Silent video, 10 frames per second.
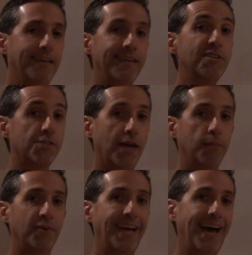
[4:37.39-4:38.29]
each
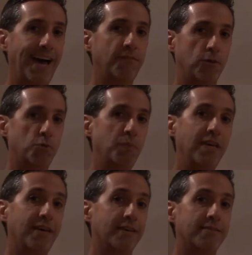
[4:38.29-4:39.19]
time we have those
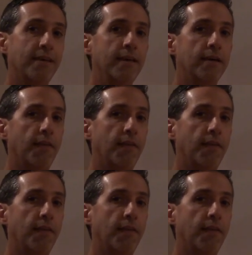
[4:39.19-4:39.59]
pigs